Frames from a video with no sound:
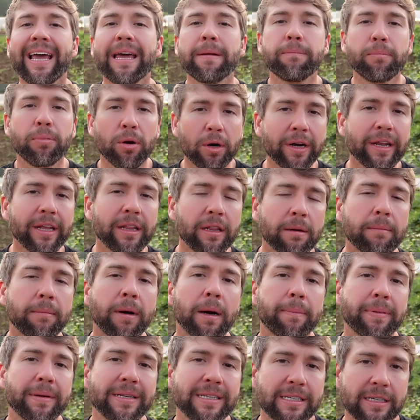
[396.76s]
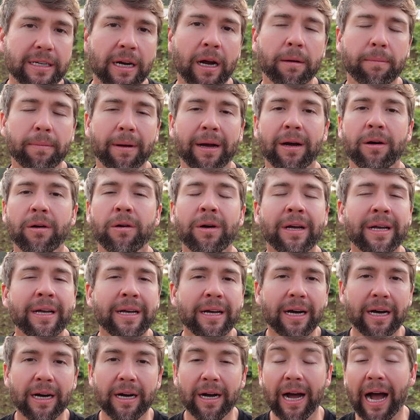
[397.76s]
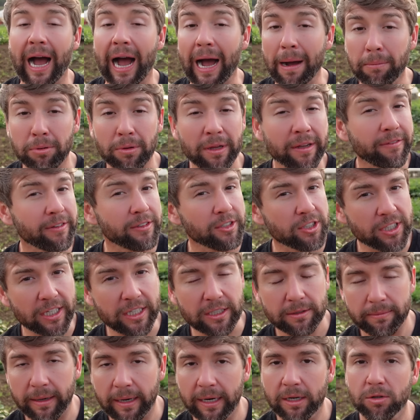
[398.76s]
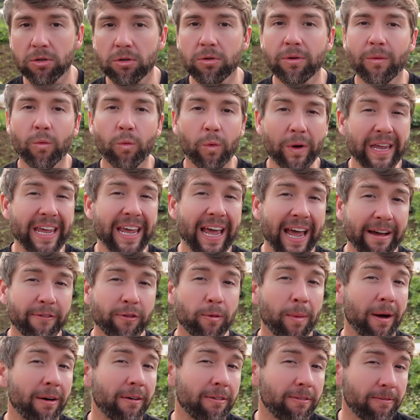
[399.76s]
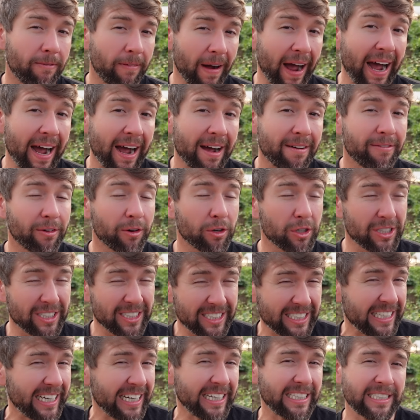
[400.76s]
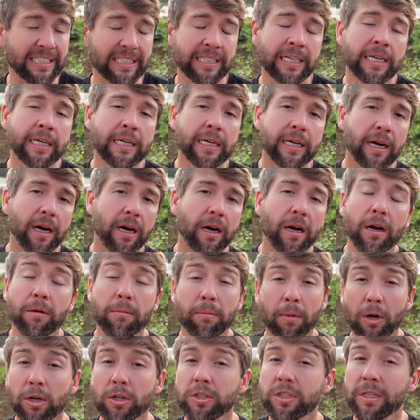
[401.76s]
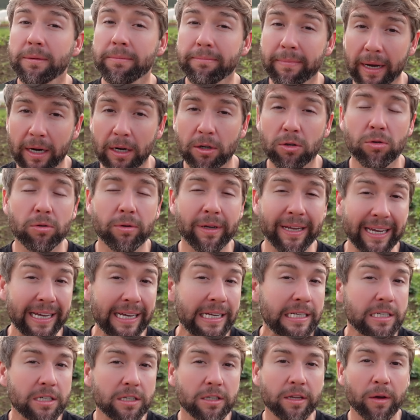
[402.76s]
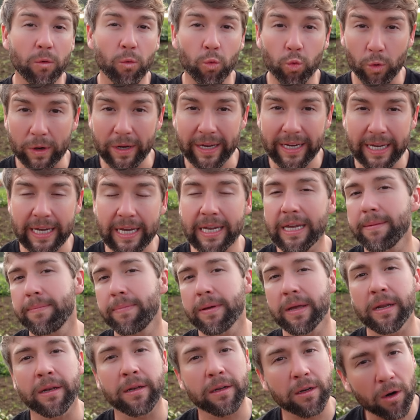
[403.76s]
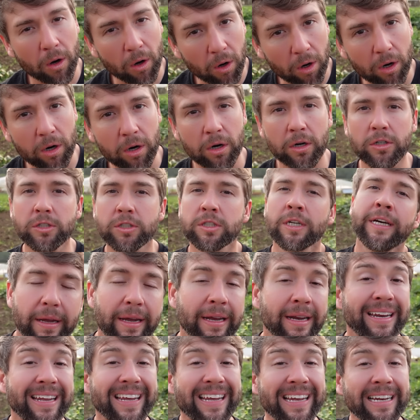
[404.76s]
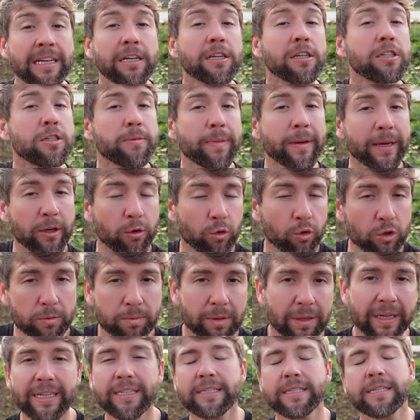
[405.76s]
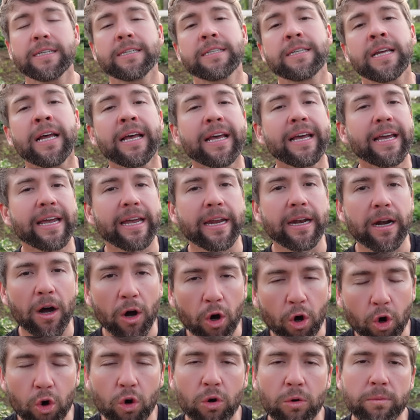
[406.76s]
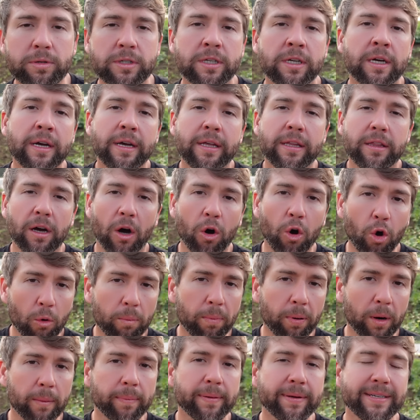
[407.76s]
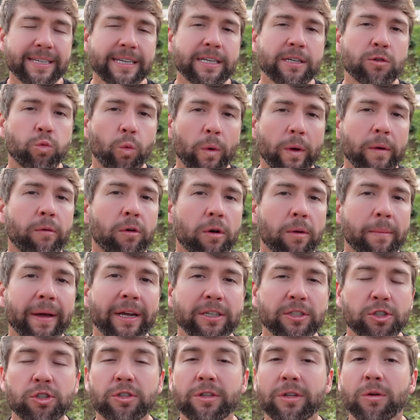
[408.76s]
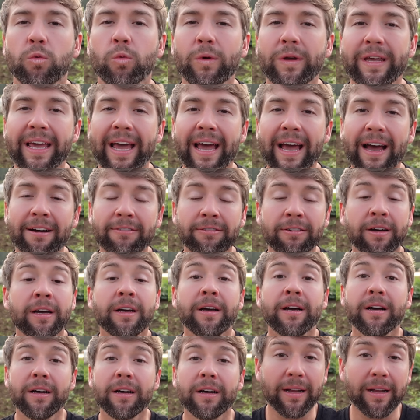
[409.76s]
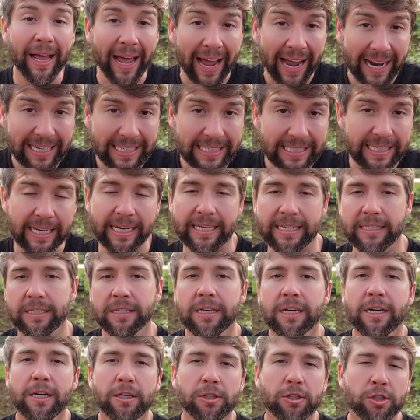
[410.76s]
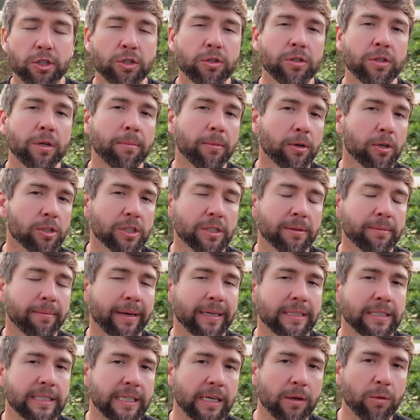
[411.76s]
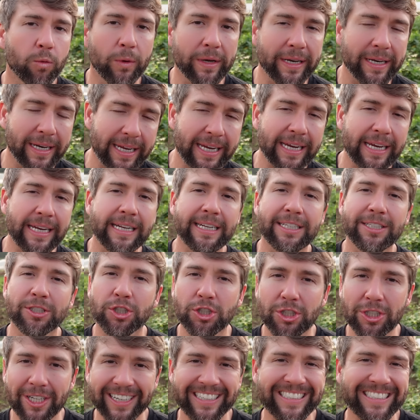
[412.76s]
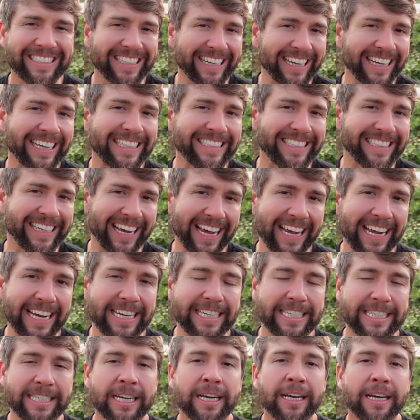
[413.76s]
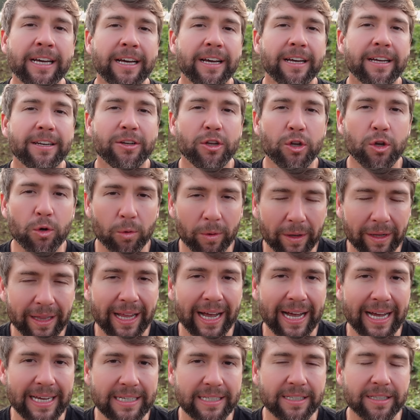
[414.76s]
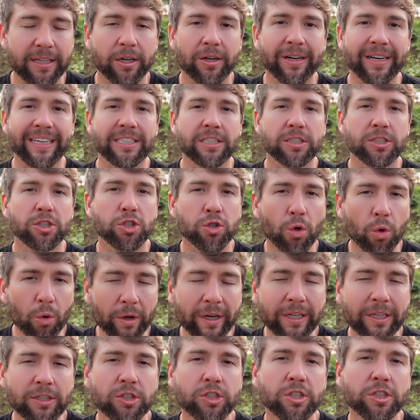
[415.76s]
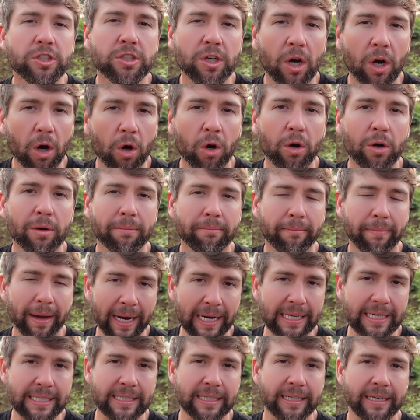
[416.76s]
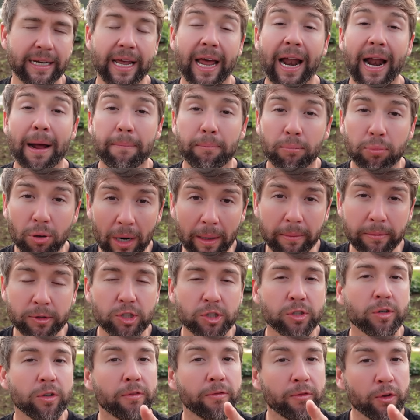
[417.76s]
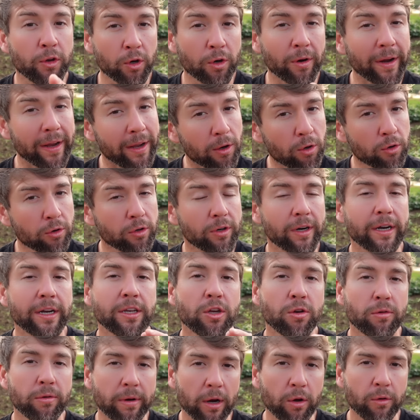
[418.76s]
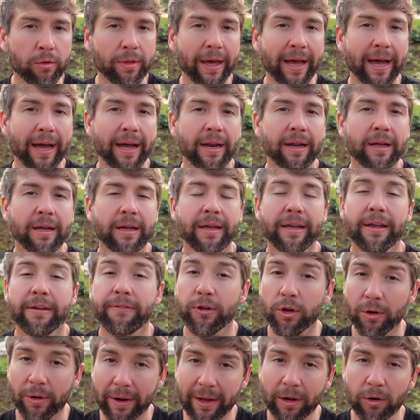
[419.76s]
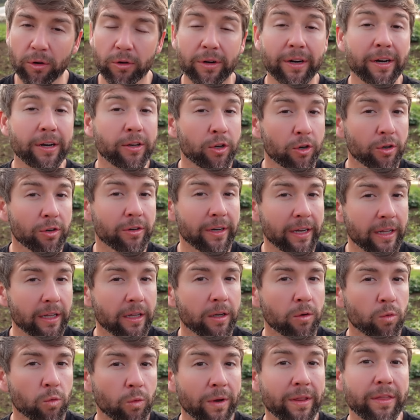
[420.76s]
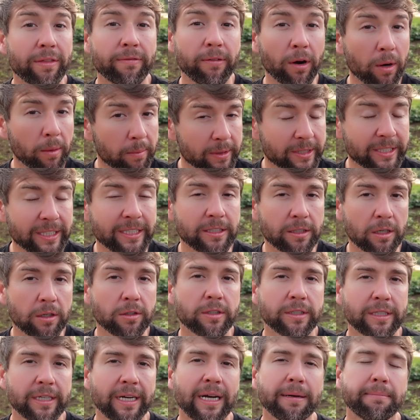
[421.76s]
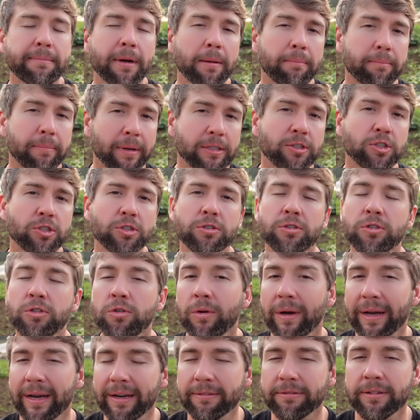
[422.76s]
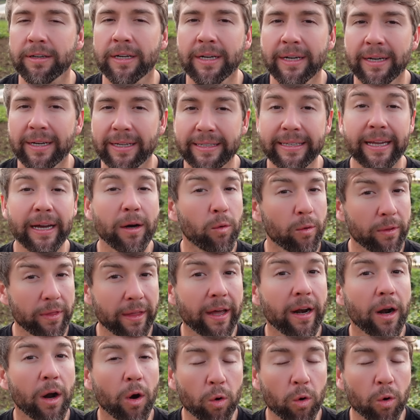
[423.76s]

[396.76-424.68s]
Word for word: and putting them up in stockpile. Uh, I believe in Jase Medical. We have about five or six uh, emergency medical kits that we keep in cars and in inconspicuous places, in homes. The whole purpose is we want to make sure that we have access to the emergency meds that we need just in case. Do you realize there is shortages on medicine? And I promise you, if you're elder and you know that, if you're elder and you're dealing with pharmacies all the time, I bet you you have dealt with that